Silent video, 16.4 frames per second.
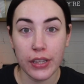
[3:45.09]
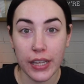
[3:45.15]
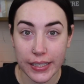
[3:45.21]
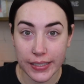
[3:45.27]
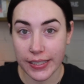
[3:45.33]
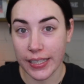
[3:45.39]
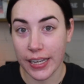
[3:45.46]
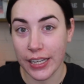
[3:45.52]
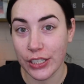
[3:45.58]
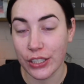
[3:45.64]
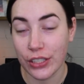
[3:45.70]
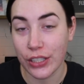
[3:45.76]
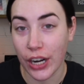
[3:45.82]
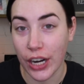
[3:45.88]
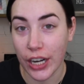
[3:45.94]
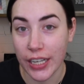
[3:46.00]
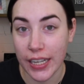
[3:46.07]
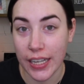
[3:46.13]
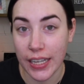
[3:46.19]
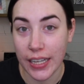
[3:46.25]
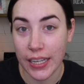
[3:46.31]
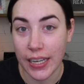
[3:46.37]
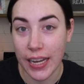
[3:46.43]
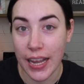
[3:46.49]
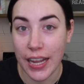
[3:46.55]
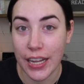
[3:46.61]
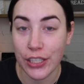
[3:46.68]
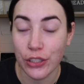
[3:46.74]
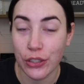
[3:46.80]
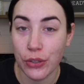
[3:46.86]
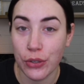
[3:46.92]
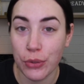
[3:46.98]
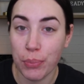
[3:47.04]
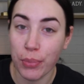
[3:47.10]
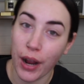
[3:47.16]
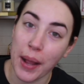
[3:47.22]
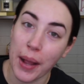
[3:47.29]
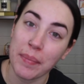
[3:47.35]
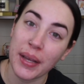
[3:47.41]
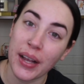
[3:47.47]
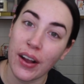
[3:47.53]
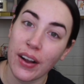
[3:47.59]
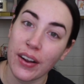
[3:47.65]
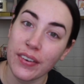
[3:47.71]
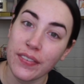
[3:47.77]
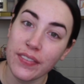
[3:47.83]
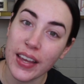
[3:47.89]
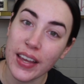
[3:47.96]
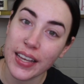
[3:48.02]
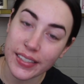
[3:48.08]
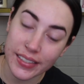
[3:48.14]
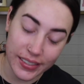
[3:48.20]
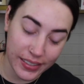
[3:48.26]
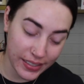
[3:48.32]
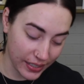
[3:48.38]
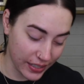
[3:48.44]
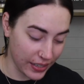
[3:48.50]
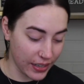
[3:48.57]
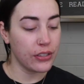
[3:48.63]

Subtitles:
let's get started into priming our face.